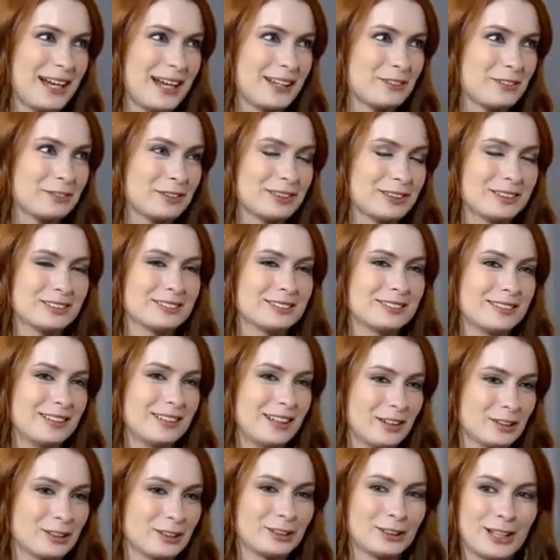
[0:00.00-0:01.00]
out of
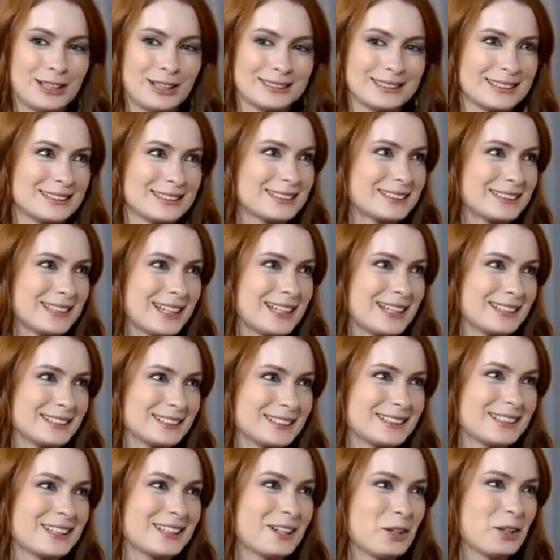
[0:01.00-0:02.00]
a
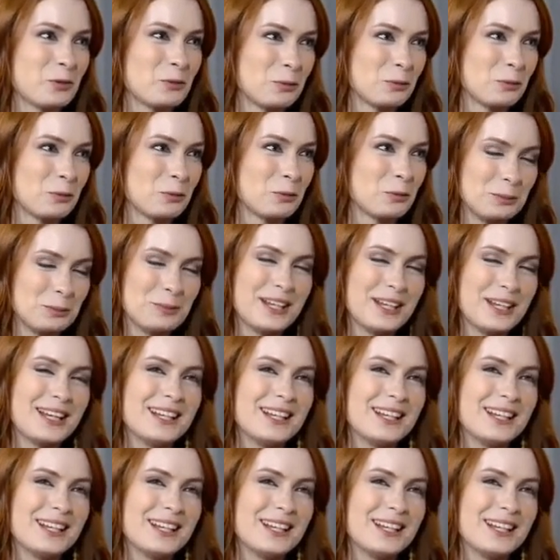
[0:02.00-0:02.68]
closet-sized room.